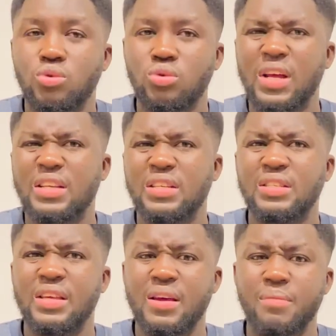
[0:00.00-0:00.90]
So that
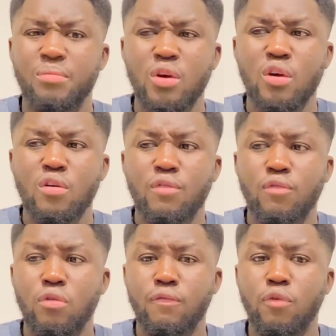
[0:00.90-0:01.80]
is
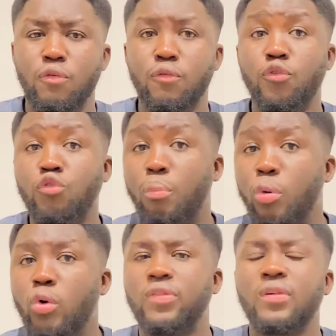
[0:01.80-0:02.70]
for
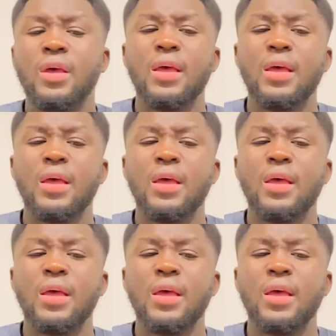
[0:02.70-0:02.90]
support.